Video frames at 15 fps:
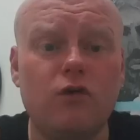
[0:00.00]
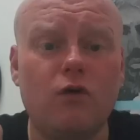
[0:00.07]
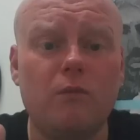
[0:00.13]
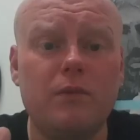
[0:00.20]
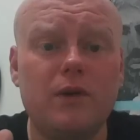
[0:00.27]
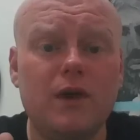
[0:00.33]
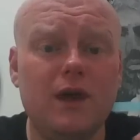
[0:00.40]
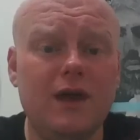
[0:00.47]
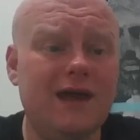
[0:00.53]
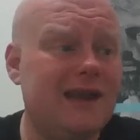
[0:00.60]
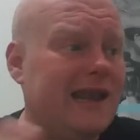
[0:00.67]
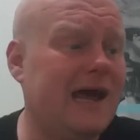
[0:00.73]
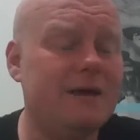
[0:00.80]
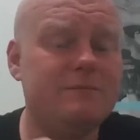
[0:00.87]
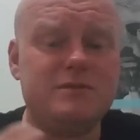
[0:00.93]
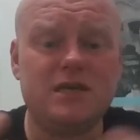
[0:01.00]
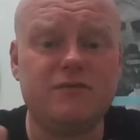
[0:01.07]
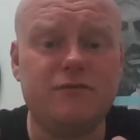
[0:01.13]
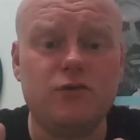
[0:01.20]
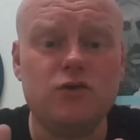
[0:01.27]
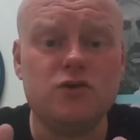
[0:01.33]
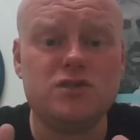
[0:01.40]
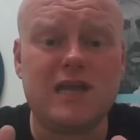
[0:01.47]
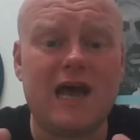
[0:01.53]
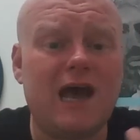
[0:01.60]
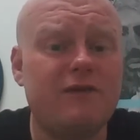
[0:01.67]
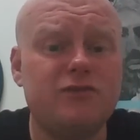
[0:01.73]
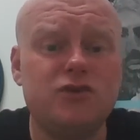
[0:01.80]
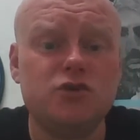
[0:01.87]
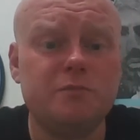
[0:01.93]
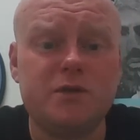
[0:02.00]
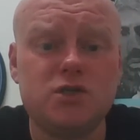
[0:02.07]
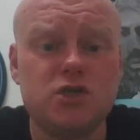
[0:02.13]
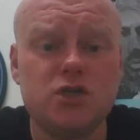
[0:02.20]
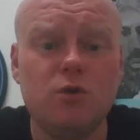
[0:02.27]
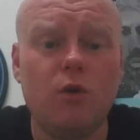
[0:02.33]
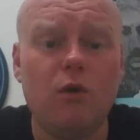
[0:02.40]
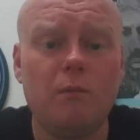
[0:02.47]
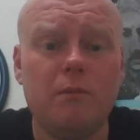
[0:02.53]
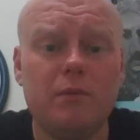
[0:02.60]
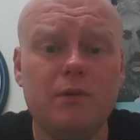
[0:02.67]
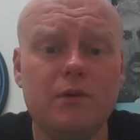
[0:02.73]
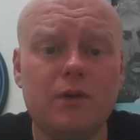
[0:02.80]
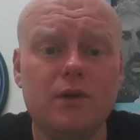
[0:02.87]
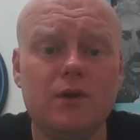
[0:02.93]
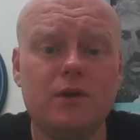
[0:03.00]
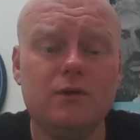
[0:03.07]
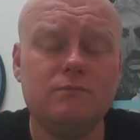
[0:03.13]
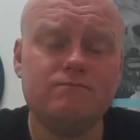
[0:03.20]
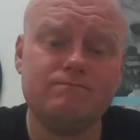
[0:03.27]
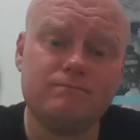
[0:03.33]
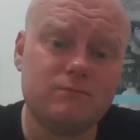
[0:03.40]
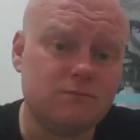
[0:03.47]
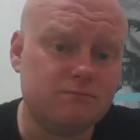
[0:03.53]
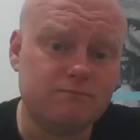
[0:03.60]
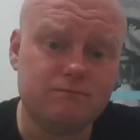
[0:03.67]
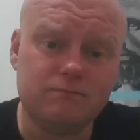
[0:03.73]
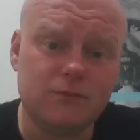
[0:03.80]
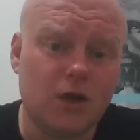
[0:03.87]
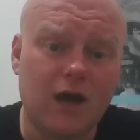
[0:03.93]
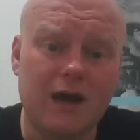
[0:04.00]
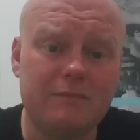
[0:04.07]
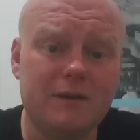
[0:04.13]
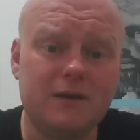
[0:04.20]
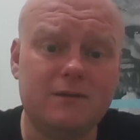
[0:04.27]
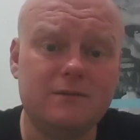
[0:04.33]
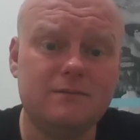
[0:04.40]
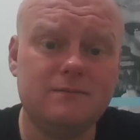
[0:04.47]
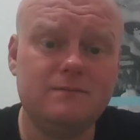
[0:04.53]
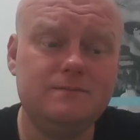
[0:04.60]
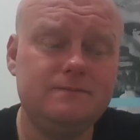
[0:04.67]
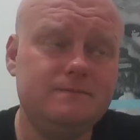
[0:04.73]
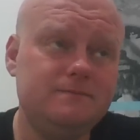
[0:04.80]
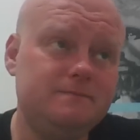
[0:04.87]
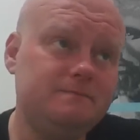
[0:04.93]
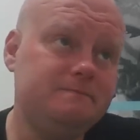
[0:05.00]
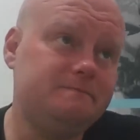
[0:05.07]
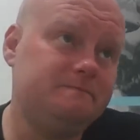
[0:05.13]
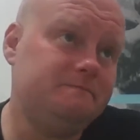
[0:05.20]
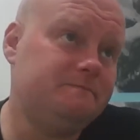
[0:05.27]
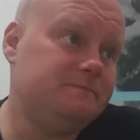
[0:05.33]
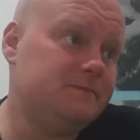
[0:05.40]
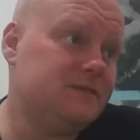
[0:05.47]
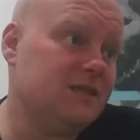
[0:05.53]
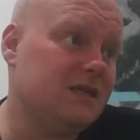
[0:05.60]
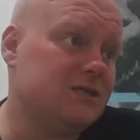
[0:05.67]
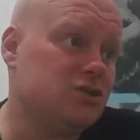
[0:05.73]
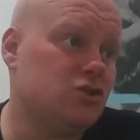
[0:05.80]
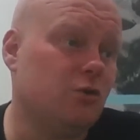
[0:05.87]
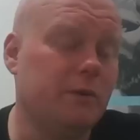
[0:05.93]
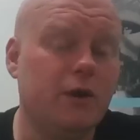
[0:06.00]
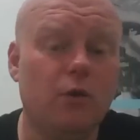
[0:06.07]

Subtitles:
up. Leipzig first half, it should be 2 up. Not happening. So we